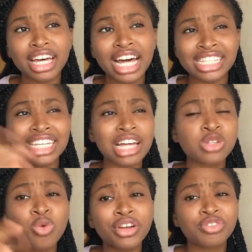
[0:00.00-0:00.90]
I think that
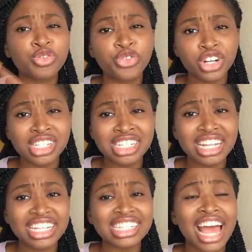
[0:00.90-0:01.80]
was one of the first
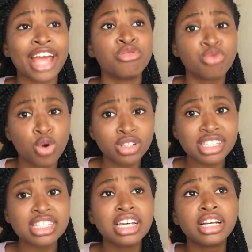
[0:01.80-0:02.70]
tests I wrote.